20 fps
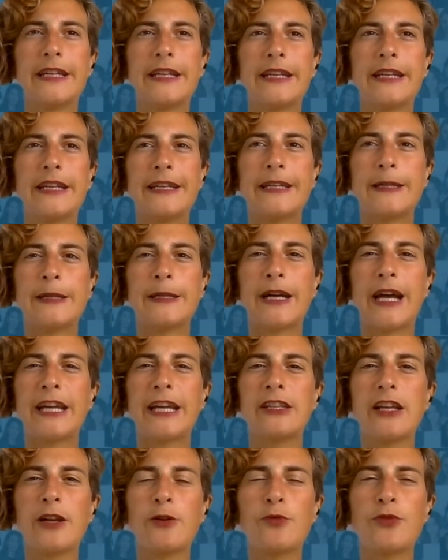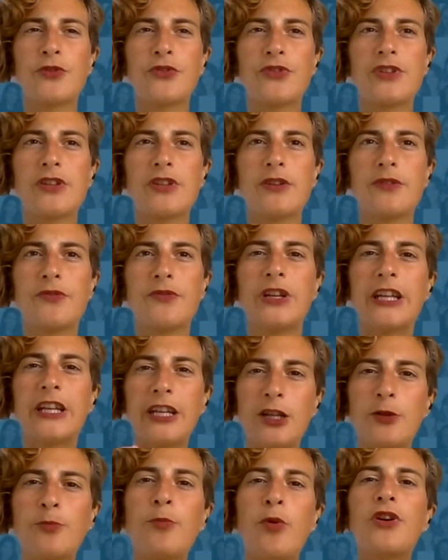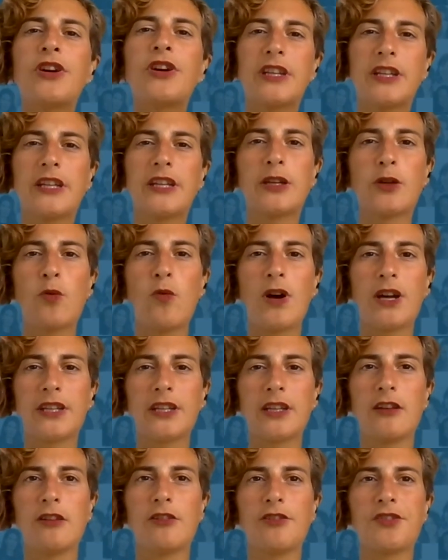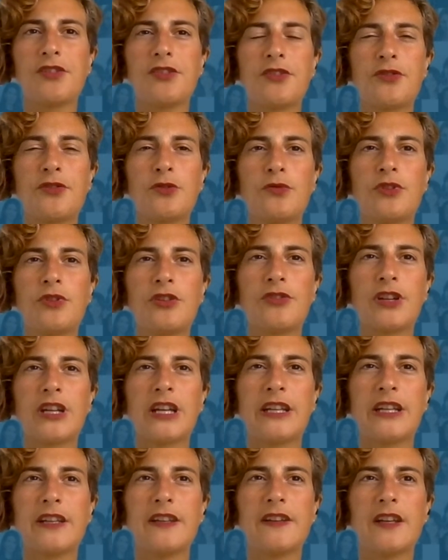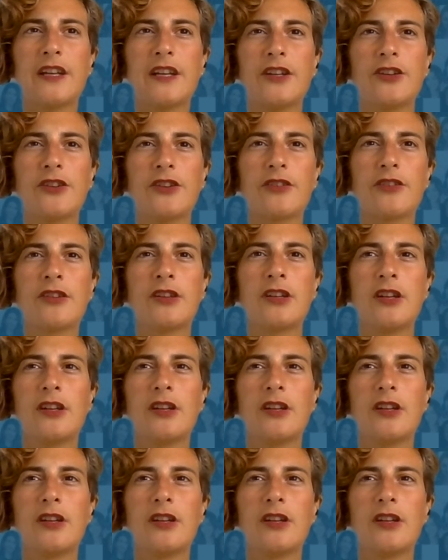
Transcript: And I was finger pointing quite a lot to the organization